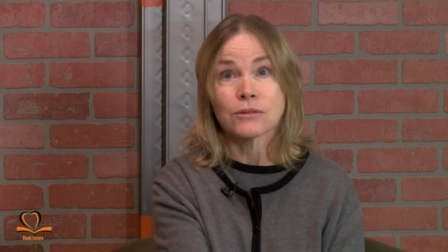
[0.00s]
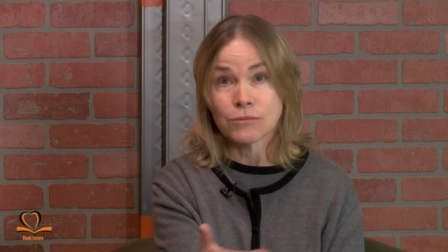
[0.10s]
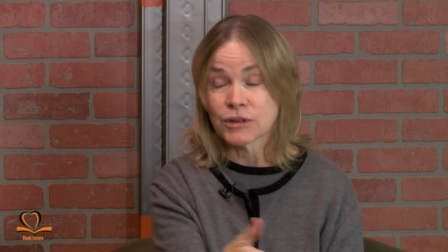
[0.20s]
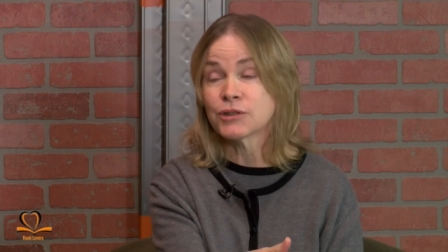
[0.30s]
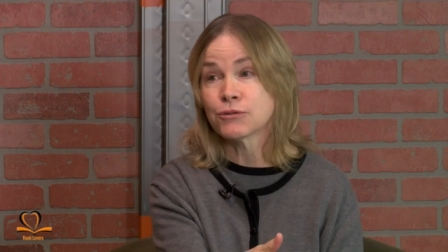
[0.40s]

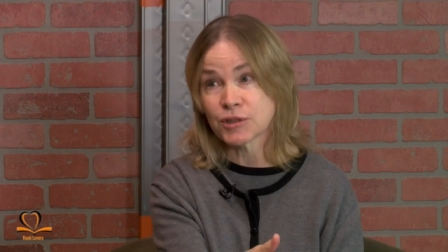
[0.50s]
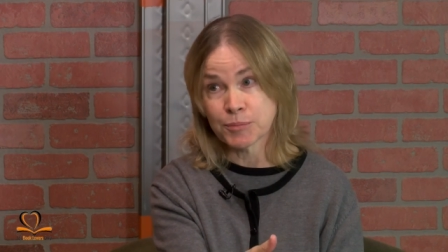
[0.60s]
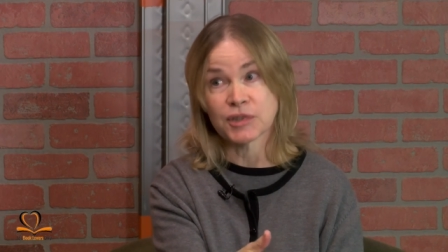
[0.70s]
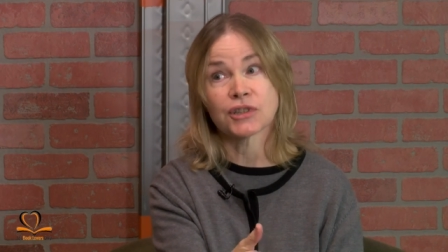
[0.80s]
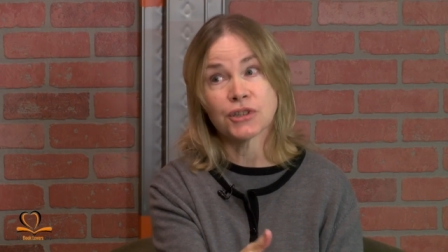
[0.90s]
one who has
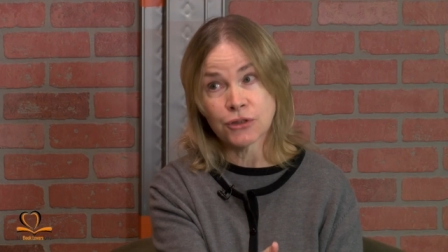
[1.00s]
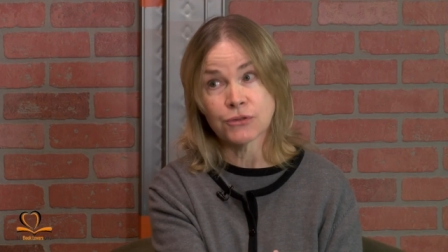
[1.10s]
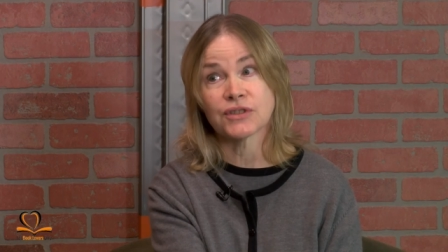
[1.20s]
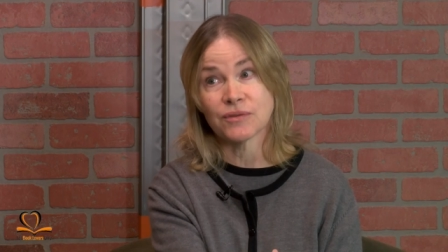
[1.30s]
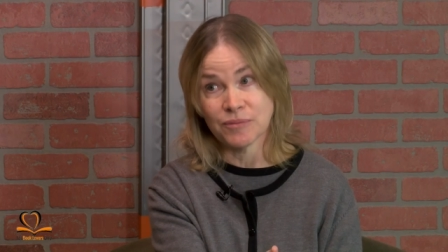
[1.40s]
been
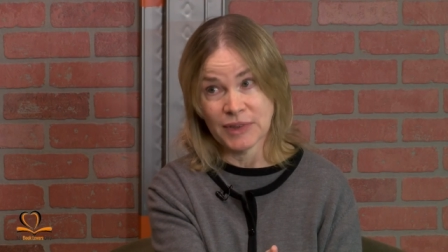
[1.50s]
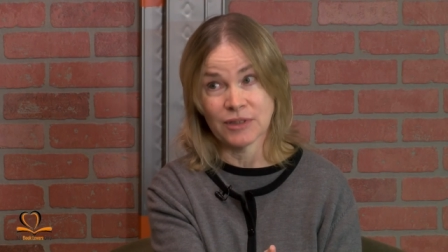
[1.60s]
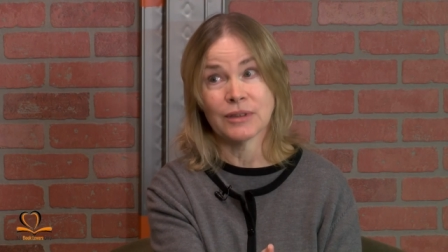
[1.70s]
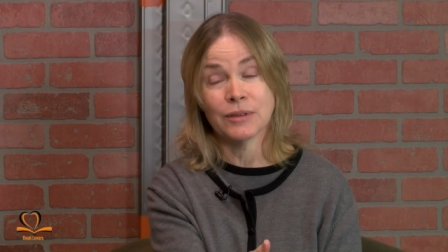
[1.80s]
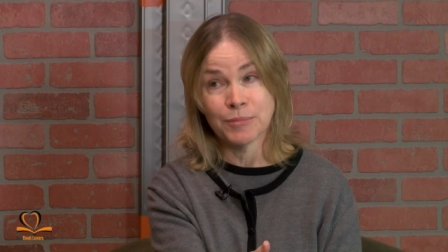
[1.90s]
accused of
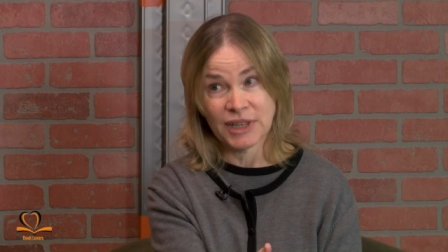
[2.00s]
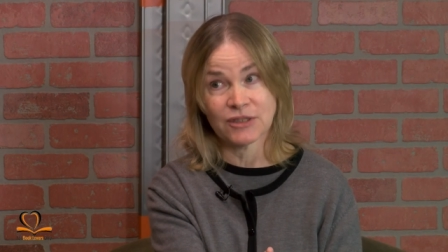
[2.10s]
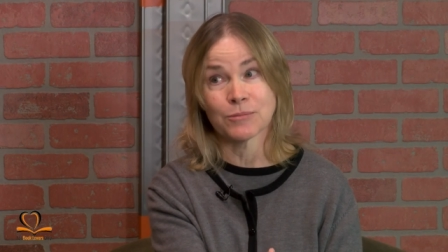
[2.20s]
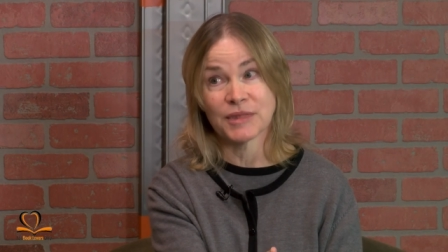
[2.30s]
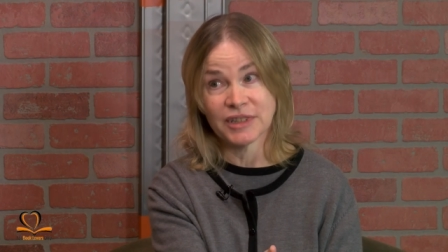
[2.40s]

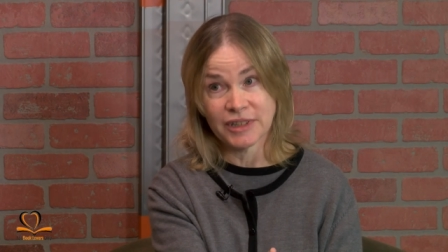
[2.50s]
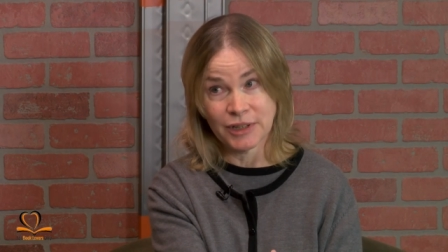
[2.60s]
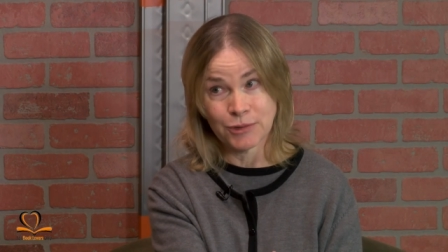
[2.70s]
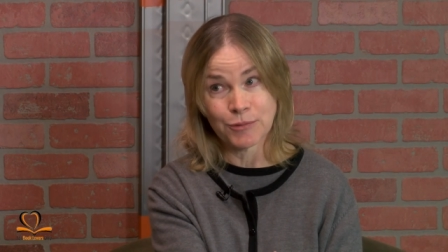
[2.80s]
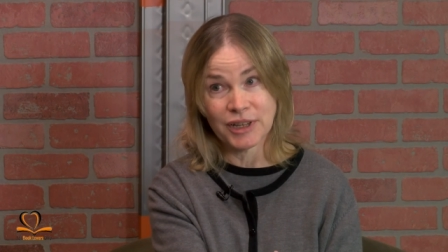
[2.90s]
embezzlement at
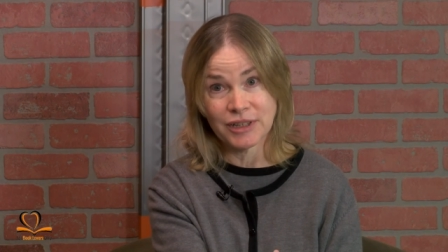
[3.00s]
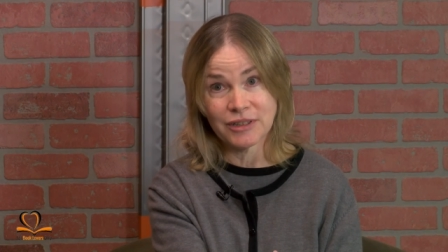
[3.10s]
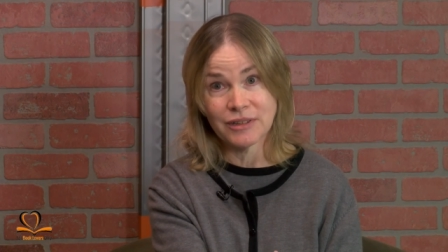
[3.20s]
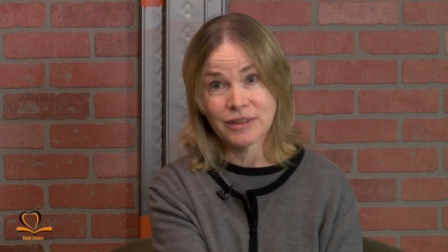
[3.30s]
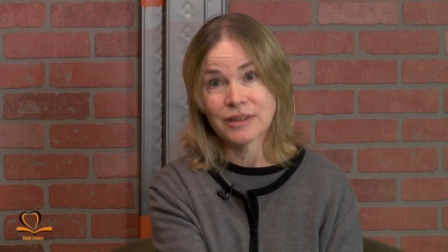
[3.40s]
any rate,
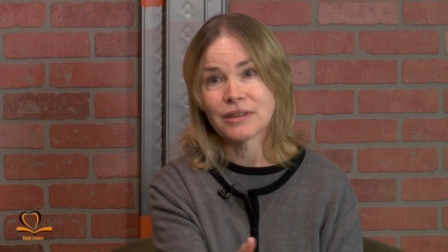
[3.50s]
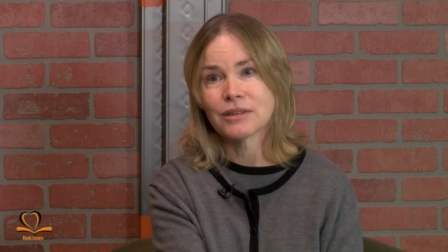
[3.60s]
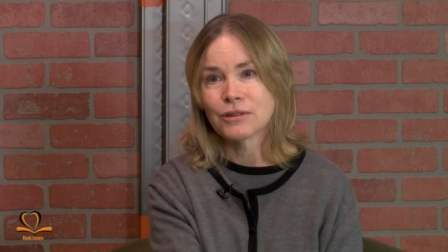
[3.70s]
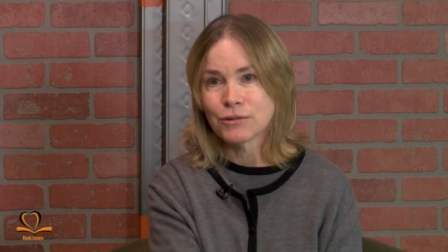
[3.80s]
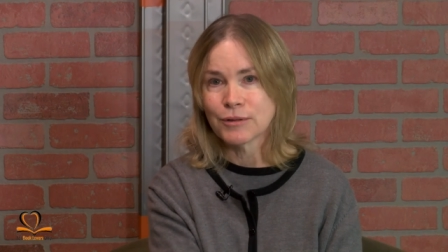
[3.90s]

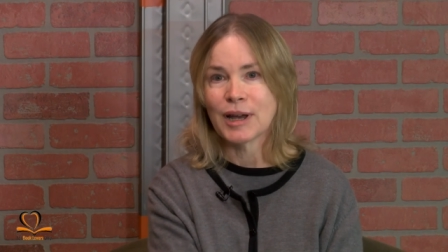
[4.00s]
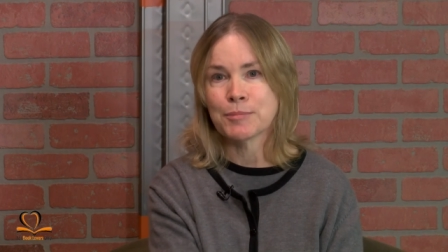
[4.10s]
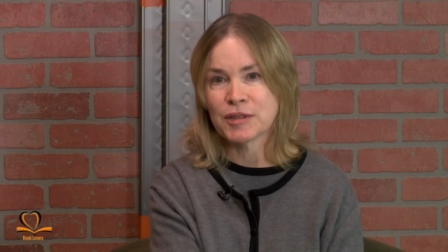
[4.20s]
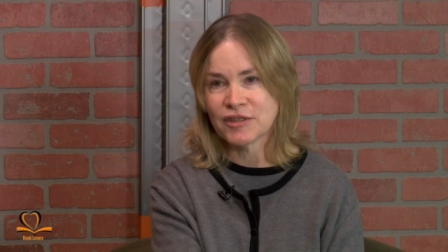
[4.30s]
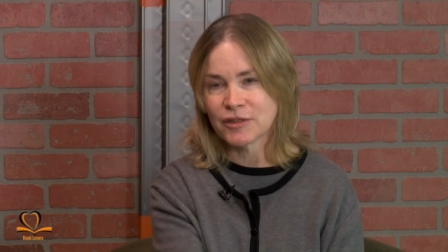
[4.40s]
who
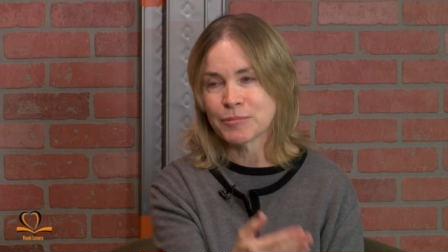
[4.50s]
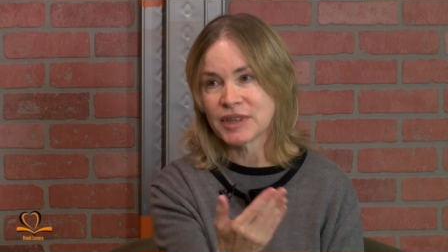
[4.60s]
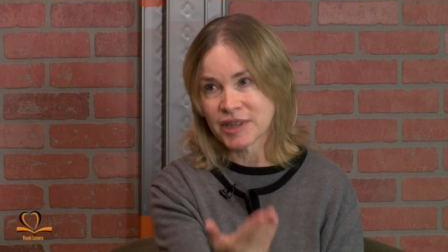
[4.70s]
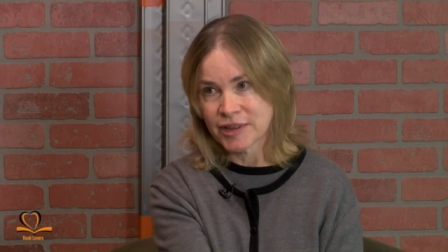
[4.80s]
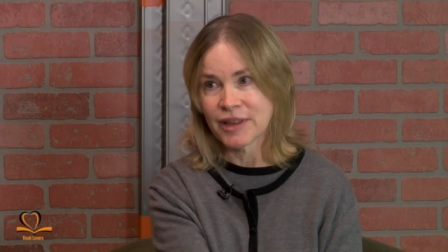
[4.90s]
happens to be
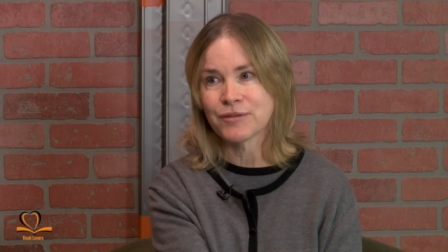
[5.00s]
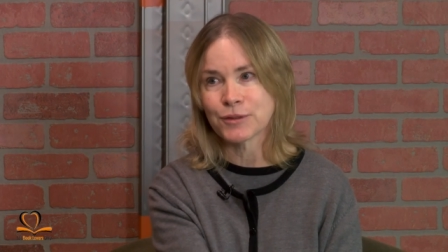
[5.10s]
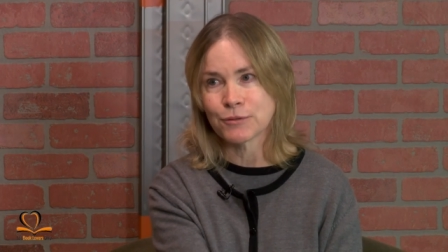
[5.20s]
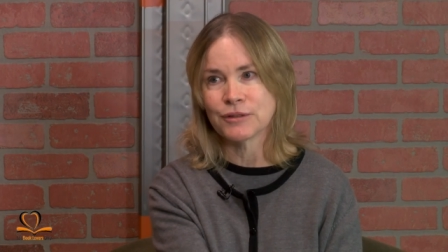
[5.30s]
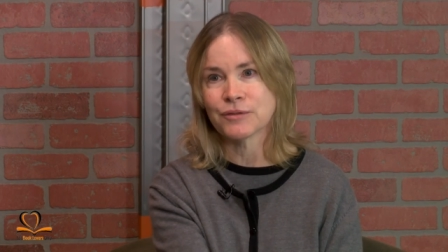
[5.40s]
the
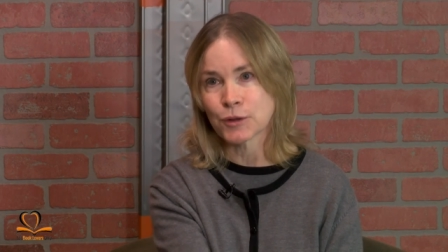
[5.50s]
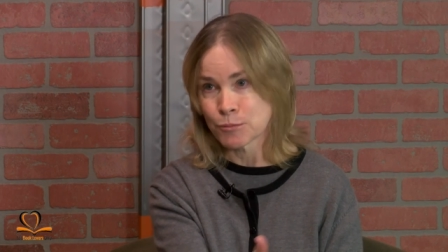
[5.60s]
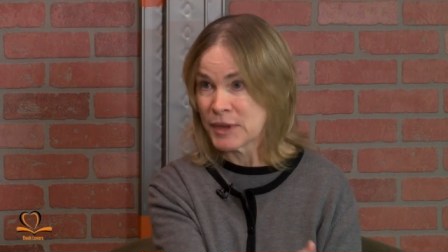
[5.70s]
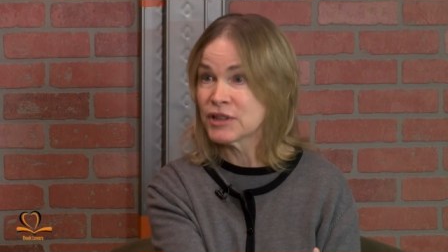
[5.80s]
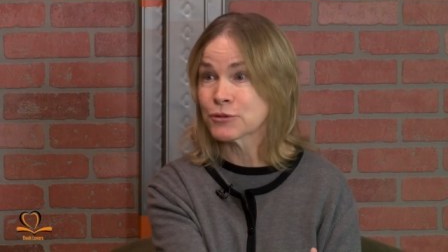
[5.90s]
nephew of her
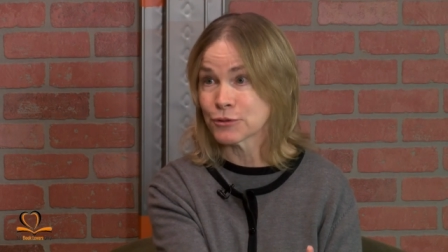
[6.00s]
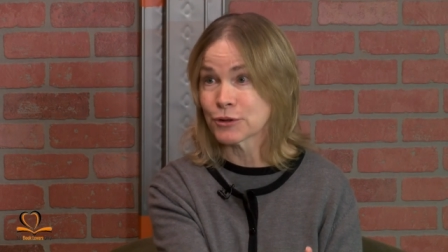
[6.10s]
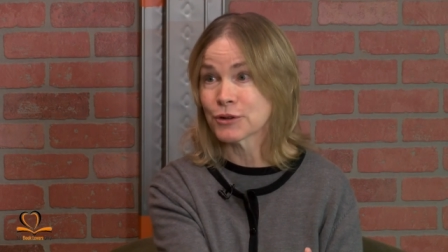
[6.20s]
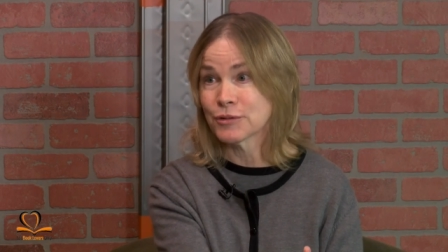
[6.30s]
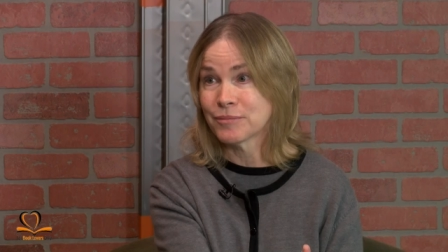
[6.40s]

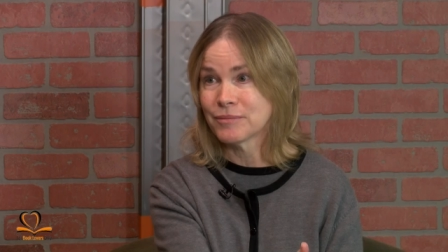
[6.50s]
mentor.